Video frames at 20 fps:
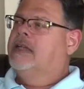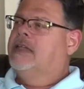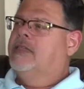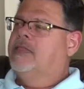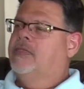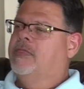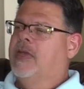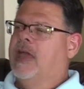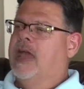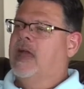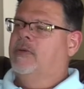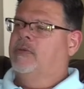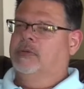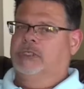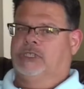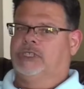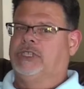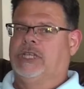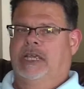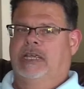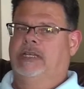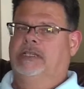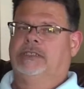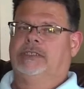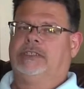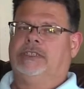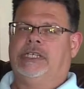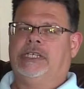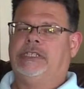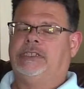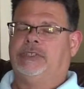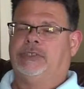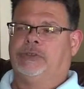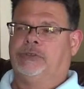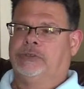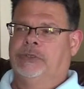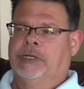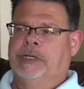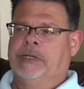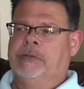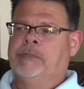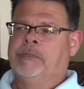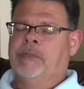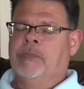that would change history,